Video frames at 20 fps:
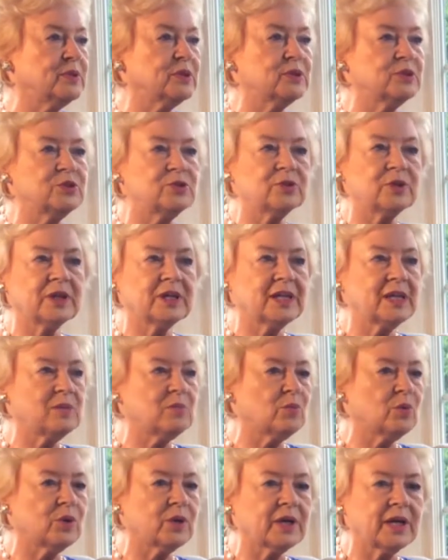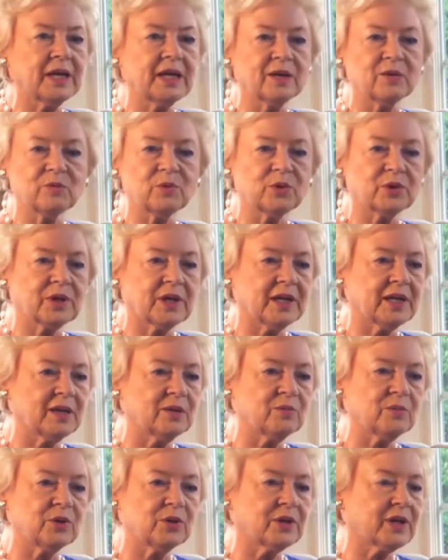because you can keep working and working
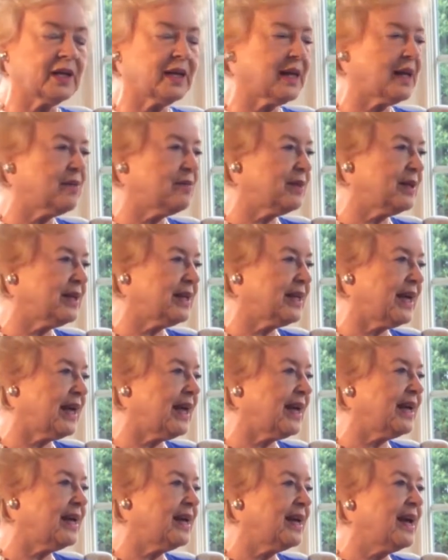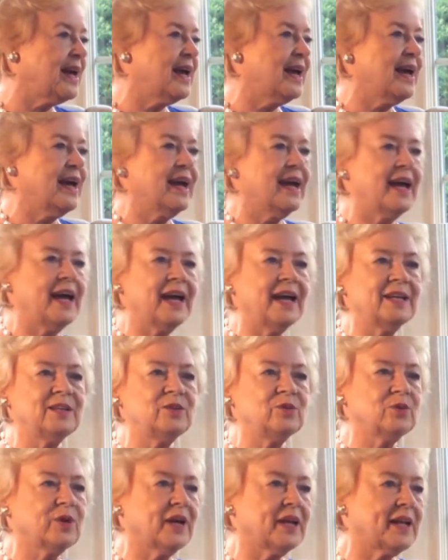and working every day, and
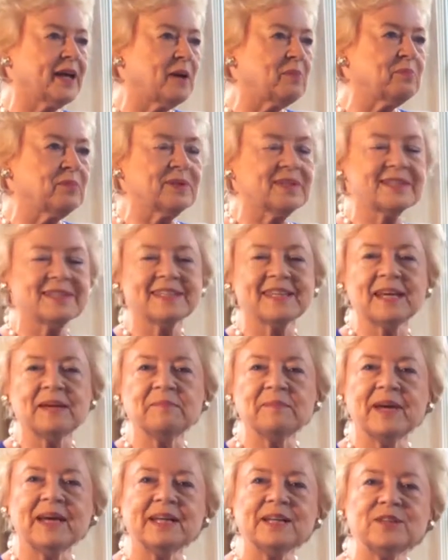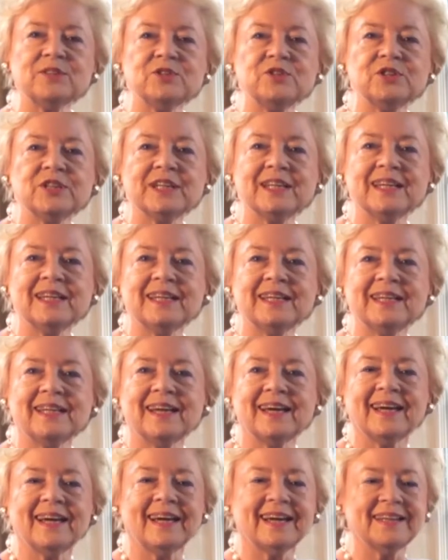you get up with the same
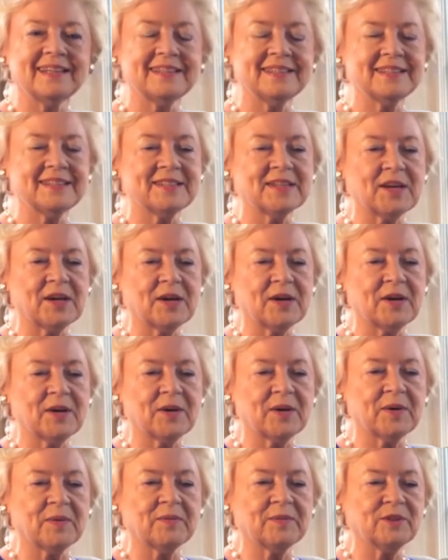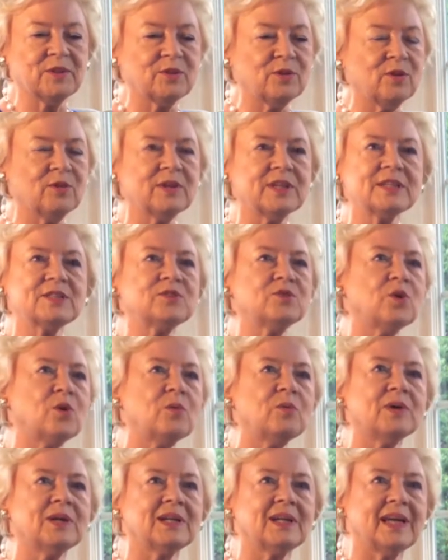energy, and there's no
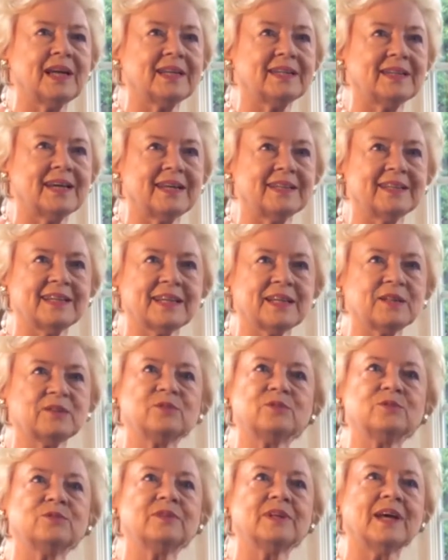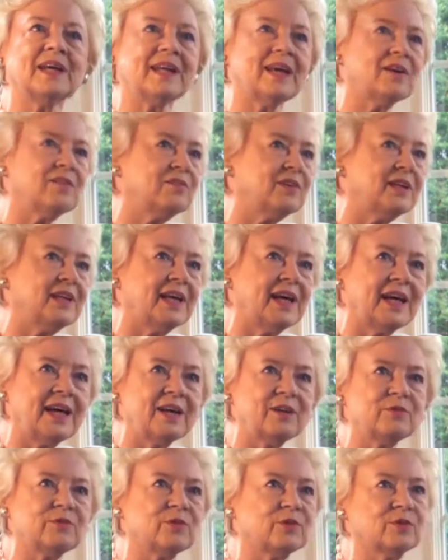one like that can do that every
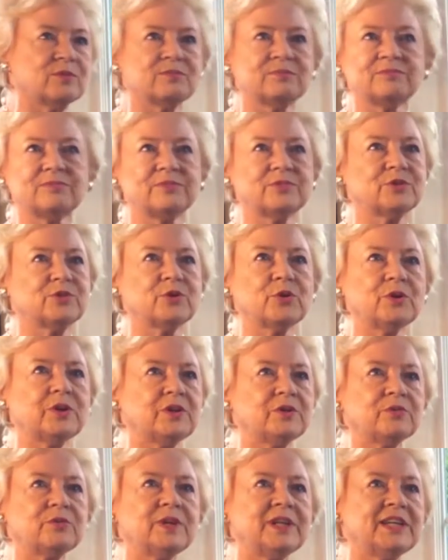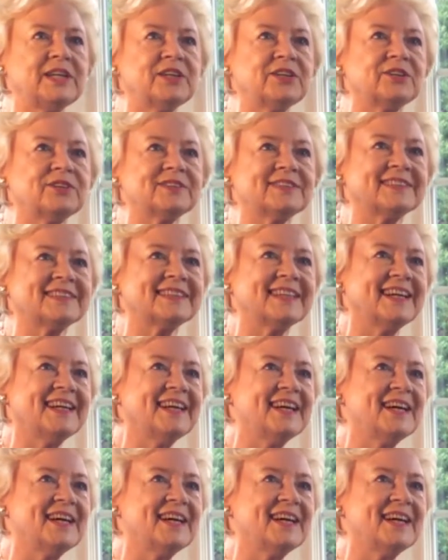day for 33 years.